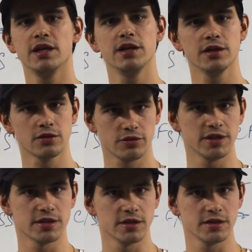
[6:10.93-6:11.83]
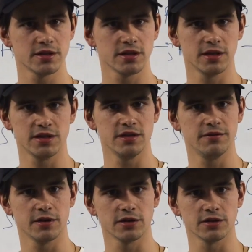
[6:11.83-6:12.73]
increases the
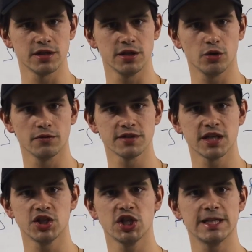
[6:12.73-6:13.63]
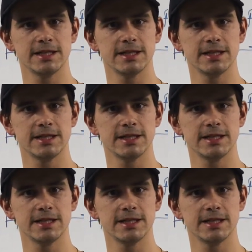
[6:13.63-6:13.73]
difficulty of such a